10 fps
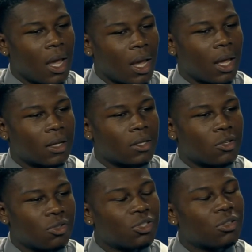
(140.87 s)
and
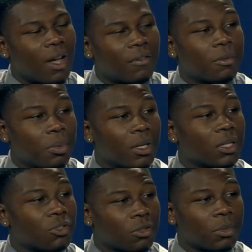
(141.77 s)
you still have to
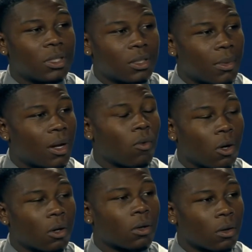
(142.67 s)
put in a tremendous amount of
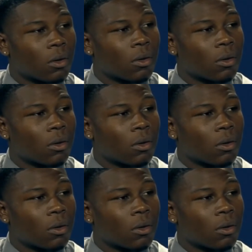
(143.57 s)
work.